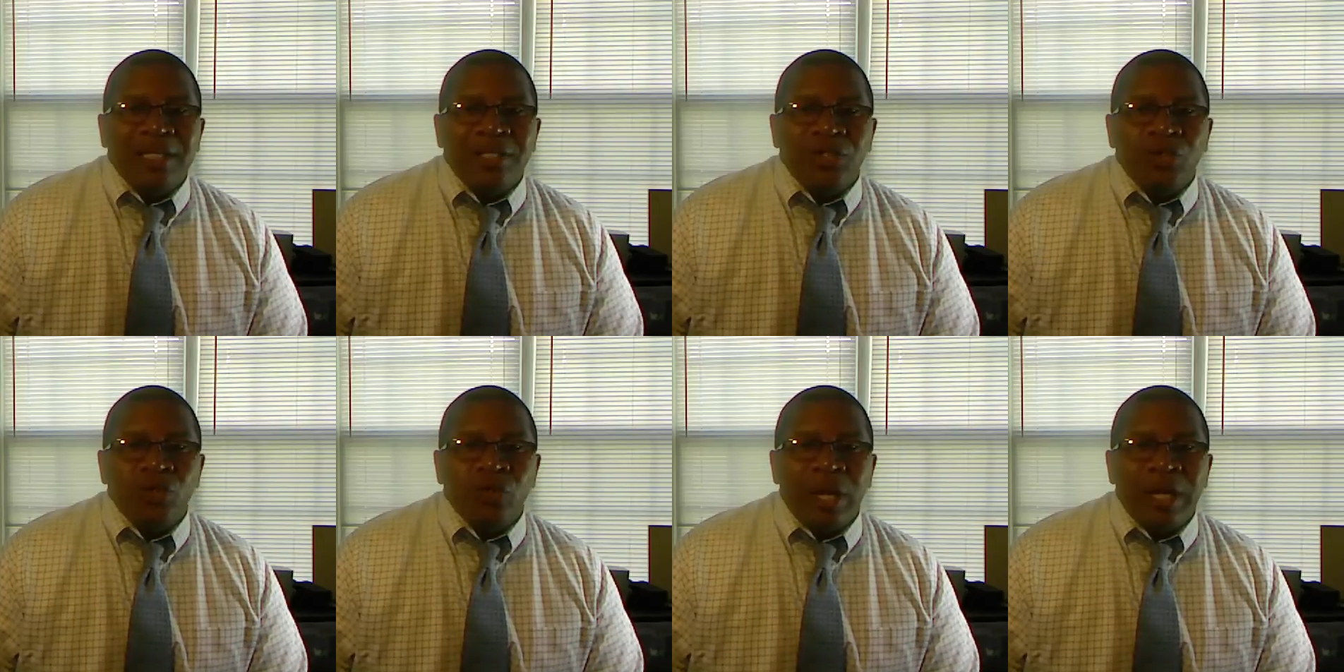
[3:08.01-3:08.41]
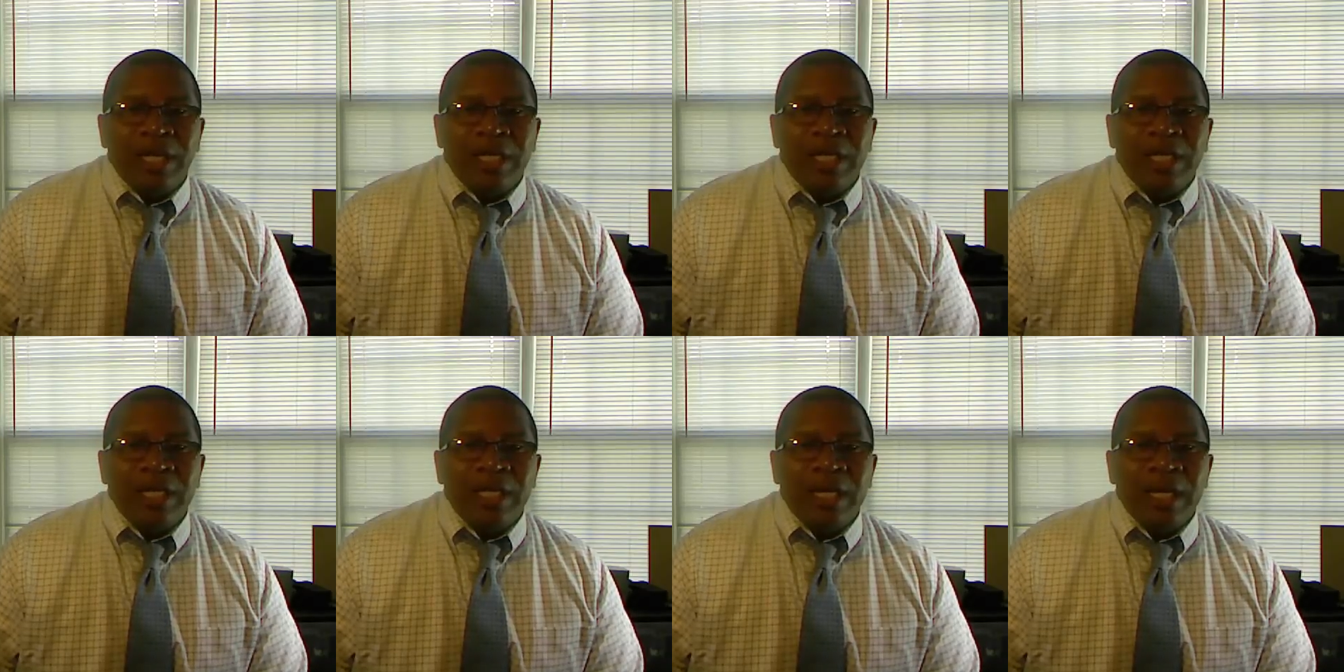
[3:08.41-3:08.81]
his
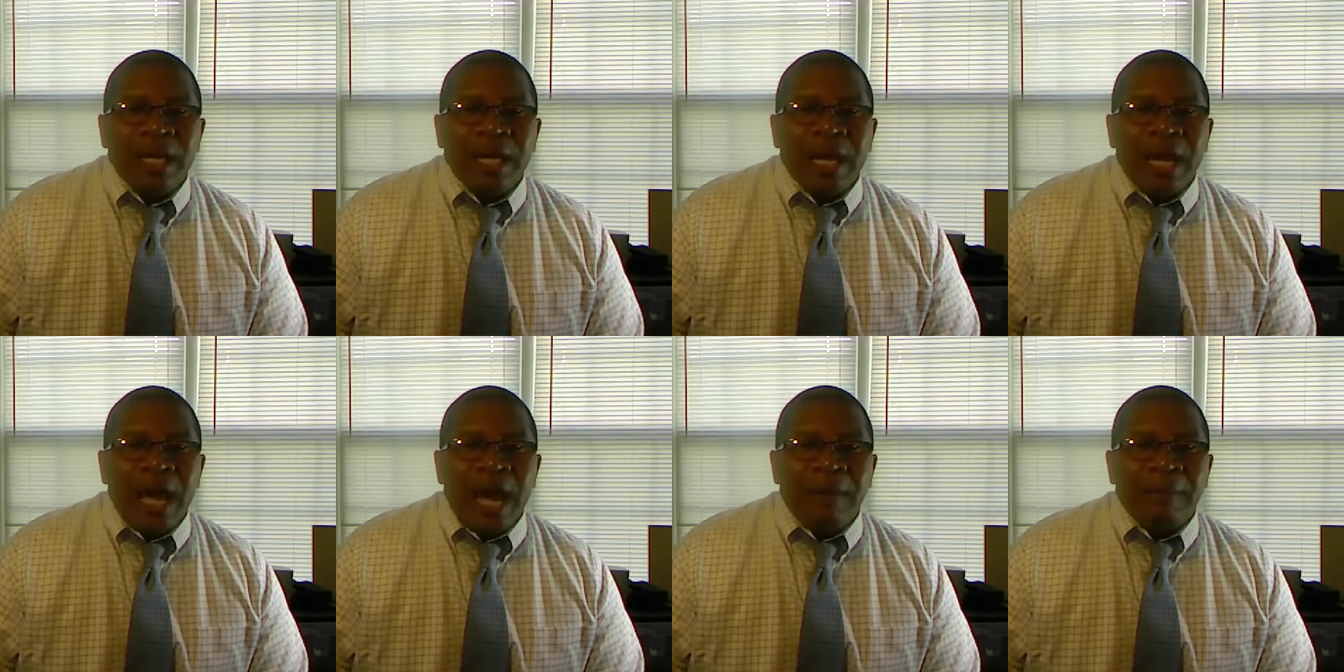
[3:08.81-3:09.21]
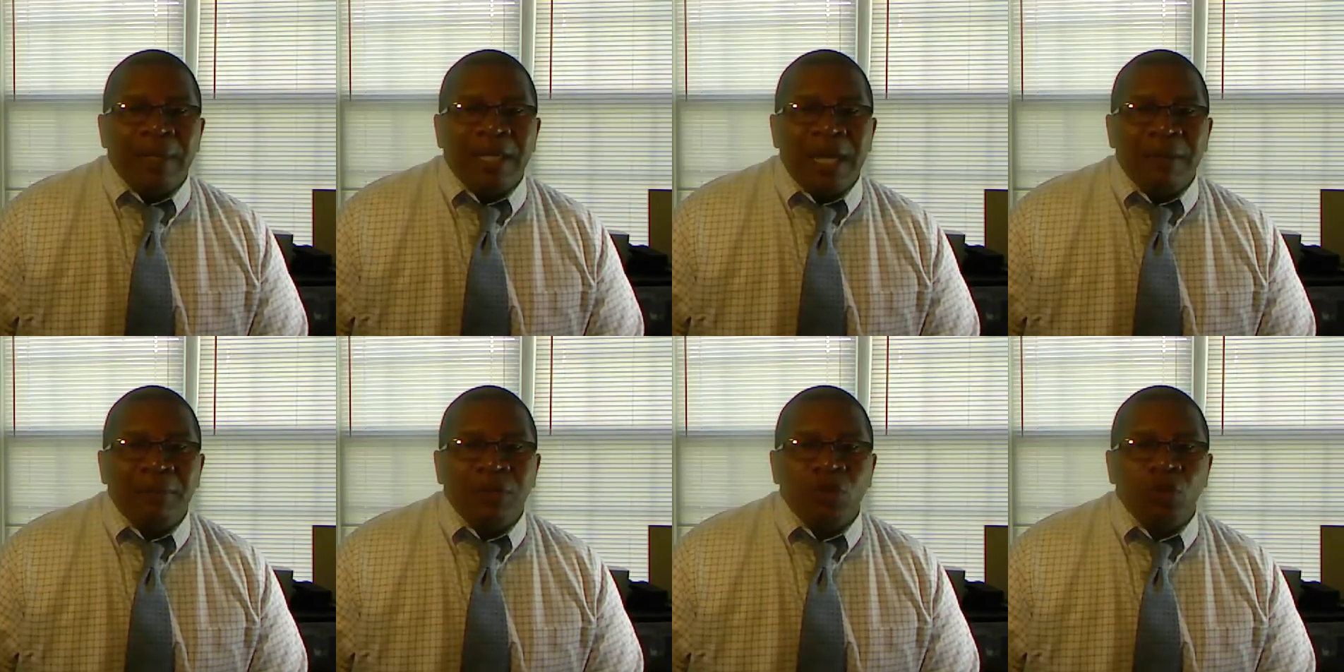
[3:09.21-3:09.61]
training, I
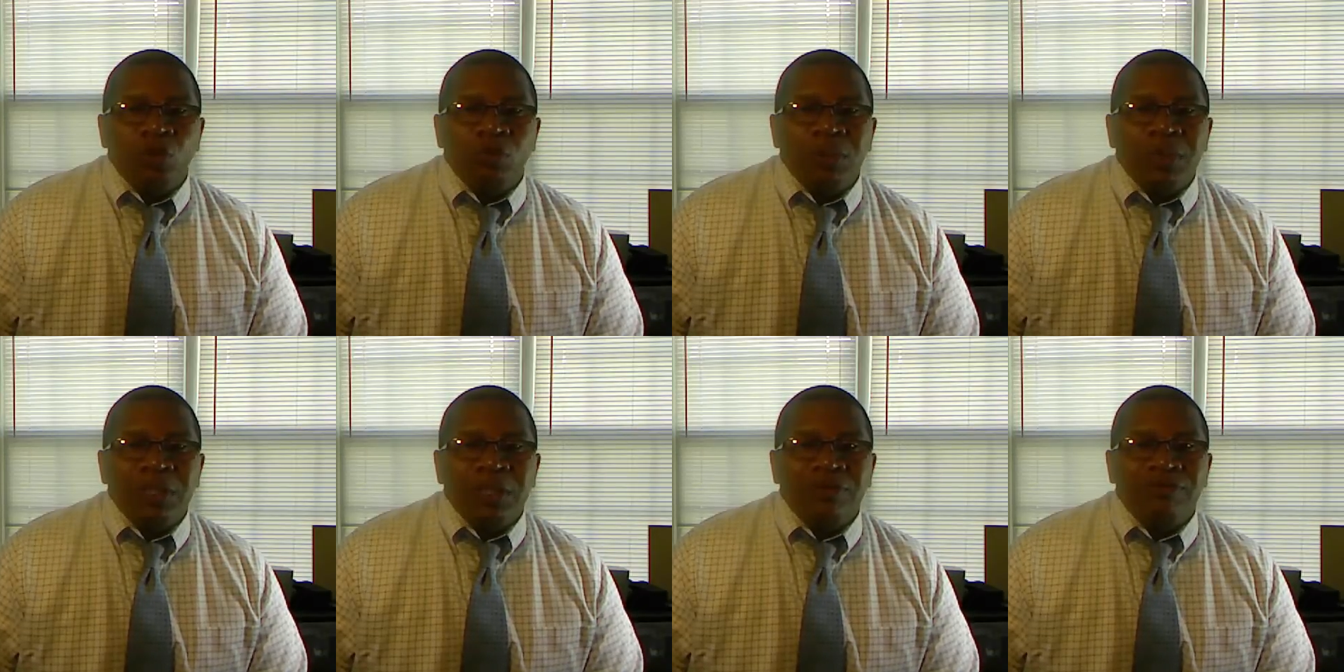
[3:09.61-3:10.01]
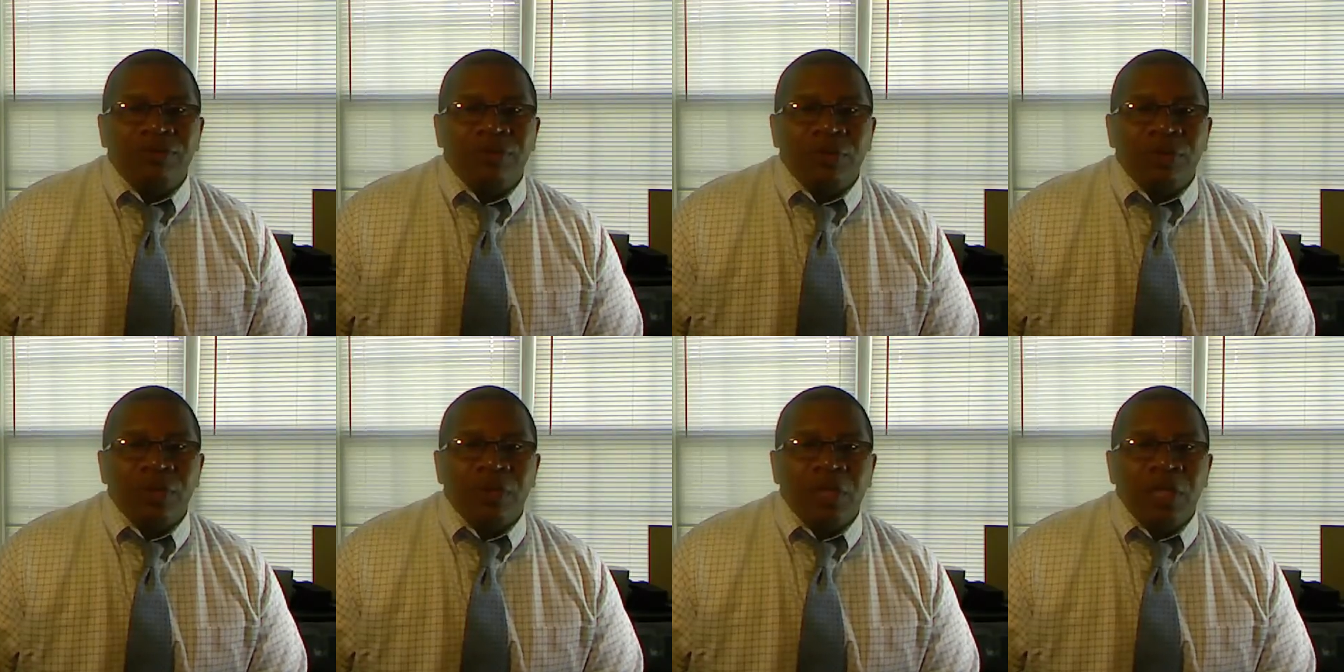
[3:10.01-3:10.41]
became a true
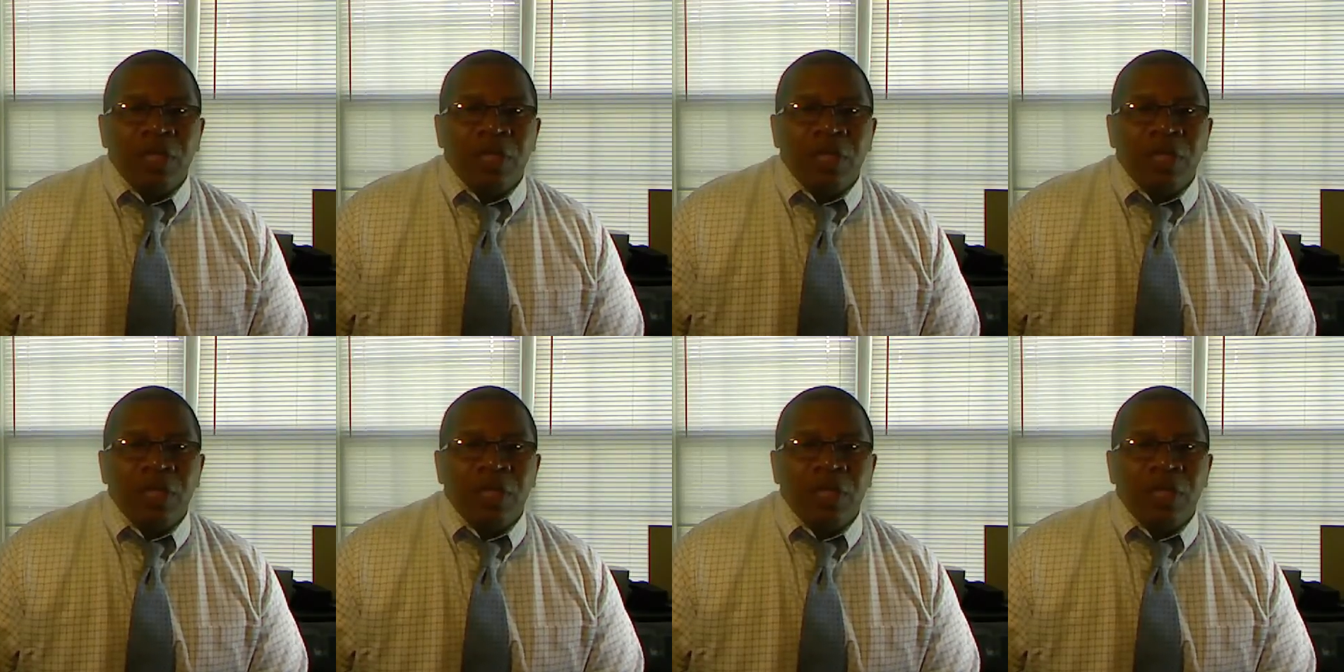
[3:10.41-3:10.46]
believer.